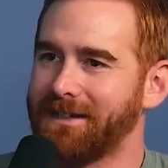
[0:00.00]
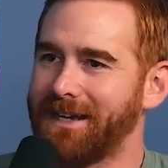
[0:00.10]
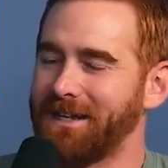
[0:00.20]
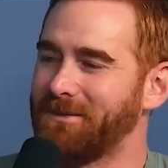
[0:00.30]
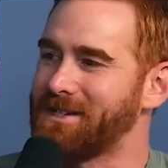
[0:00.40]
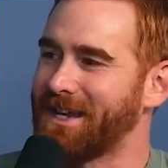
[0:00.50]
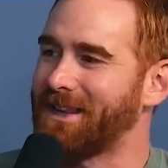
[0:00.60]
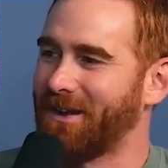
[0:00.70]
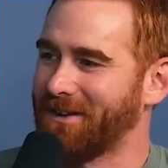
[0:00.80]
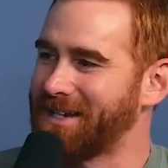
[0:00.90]
And he would say
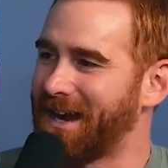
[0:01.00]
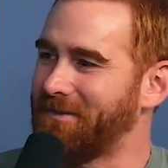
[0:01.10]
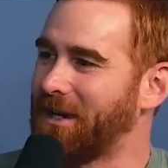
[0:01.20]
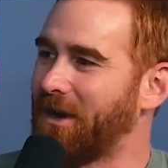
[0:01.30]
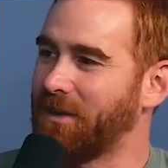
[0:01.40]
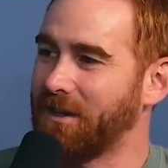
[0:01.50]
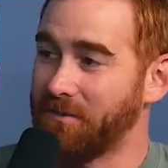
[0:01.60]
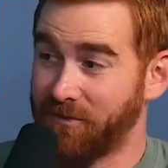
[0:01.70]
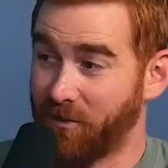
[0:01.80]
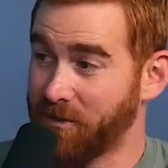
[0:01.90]
that all the time. He'd go, give
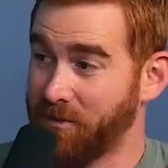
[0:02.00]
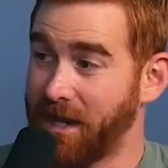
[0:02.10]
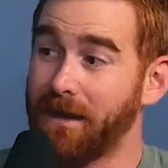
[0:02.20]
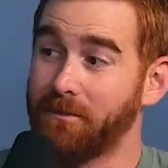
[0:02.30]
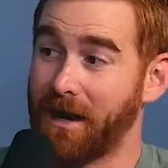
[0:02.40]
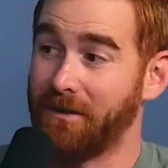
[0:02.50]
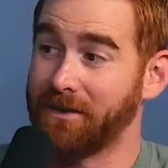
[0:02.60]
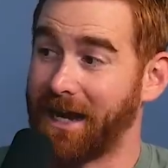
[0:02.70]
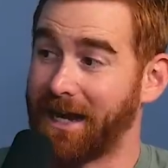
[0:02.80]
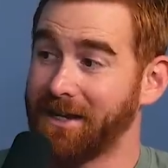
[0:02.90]
me fourth banana
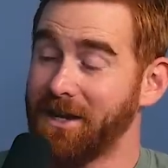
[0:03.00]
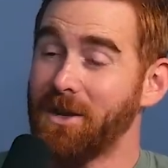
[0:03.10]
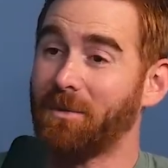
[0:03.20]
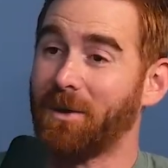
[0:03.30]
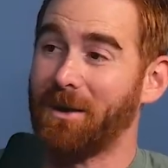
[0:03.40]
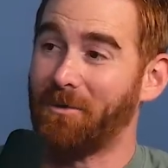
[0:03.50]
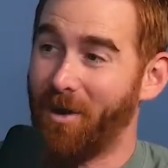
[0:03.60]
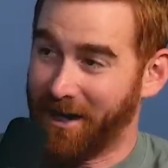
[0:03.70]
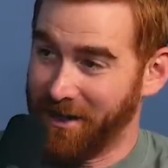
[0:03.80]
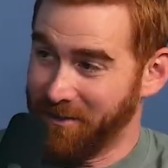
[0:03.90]
brown guy, where I
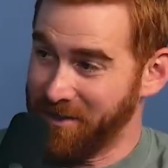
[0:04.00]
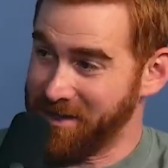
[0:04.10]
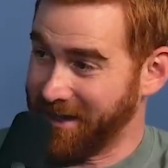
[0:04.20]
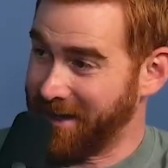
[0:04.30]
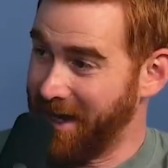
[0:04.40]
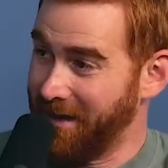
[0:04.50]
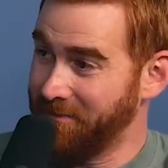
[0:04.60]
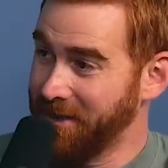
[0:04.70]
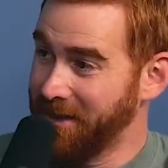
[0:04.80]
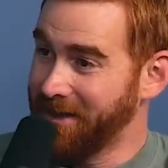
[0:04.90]
walk into a
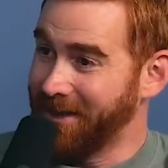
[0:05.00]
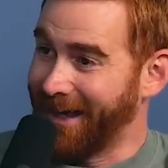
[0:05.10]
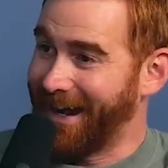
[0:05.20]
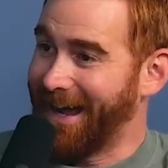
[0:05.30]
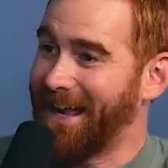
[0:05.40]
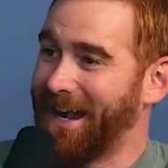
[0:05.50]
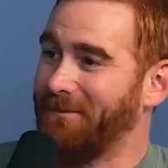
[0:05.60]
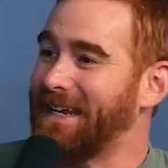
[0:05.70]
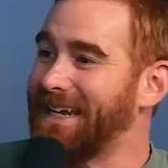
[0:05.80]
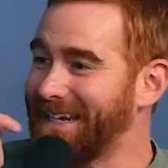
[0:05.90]
sitcom and
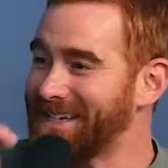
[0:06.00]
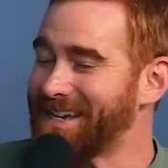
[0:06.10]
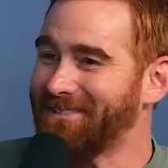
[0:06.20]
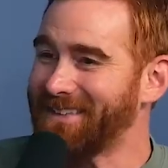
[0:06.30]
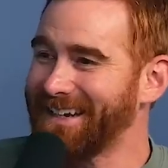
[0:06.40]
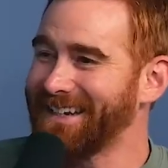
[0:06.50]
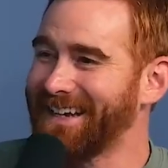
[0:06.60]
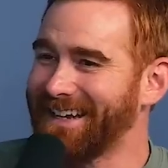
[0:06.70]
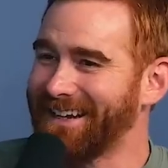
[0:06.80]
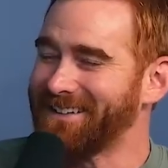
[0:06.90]
I'm eating something,
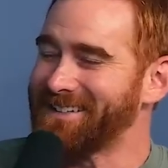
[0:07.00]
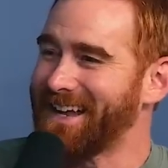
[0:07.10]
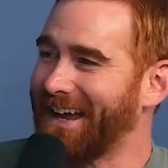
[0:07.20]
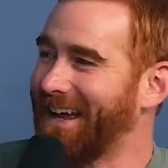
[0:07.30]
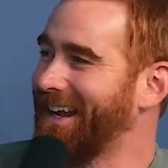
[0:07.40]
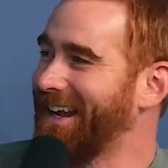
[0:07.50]
and he goes, and